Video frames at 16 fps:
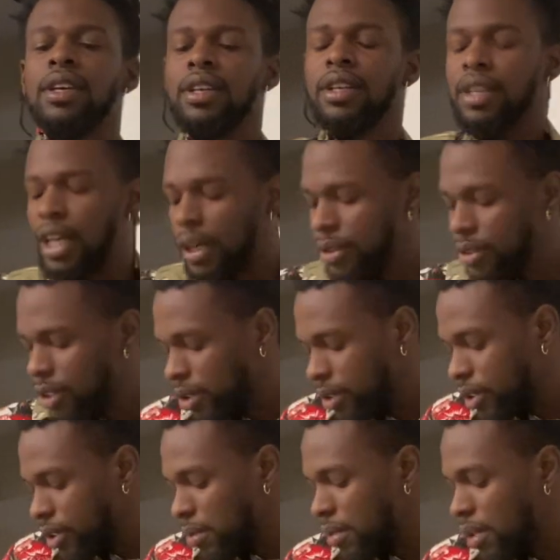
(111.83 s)
I was doing
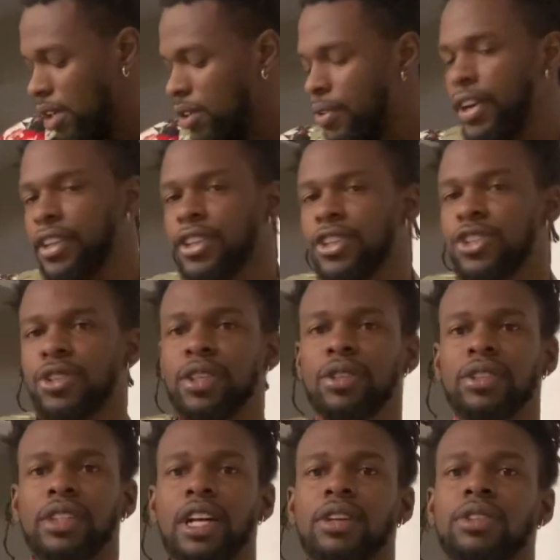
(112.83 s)
some low ready drills
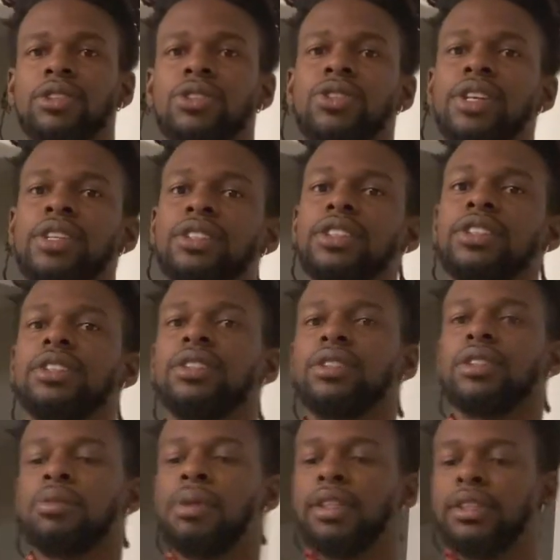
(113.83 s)
and I was transitioning
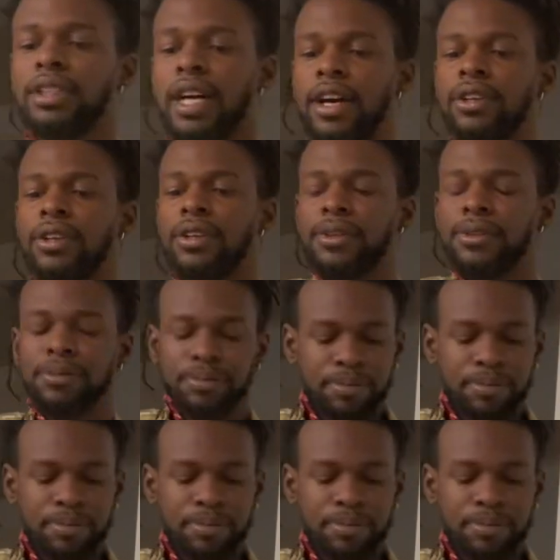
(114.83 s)
to my sidearm.